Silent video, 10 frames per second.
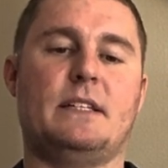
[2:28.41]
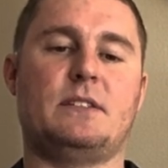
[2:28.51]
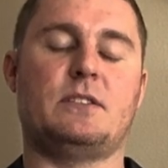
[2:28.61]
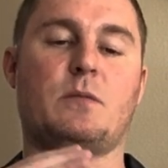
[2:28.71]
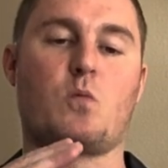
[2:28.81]

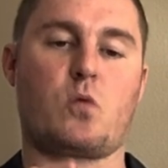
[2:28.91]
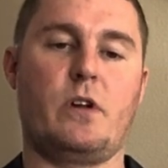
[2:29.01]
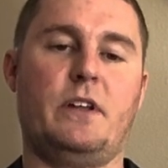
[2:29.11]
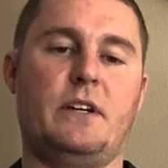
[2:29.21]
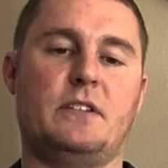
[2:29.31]
This is some
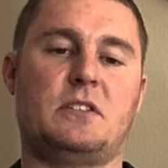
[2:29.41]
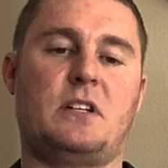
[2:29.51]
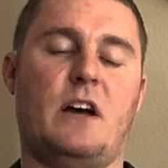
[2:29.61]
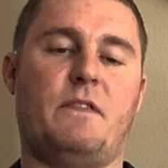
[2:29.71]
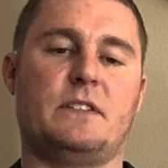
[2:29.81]
really good
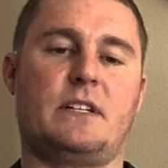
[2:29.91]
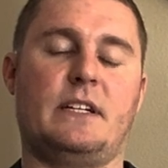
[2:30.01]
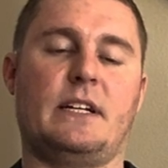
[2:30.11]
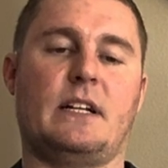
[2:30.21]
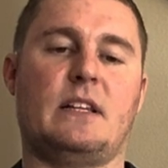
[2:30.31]
stuff. It's going
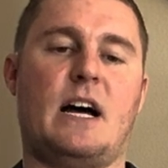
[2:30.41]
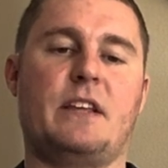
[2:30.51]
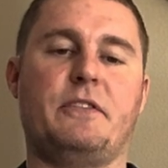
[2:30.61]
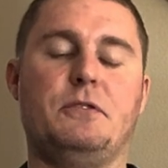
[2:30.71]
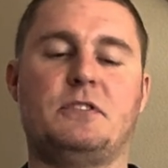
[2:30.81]
to get a lot
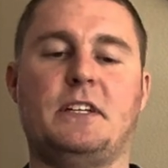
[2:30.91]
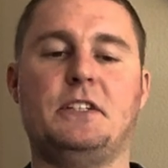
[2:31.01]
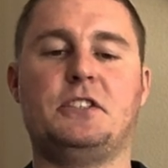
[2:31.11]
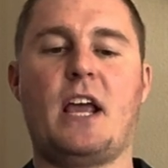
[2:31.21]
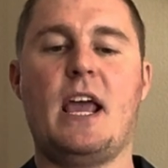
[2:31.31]
of
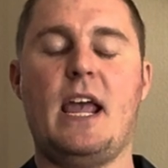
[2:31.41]
usage.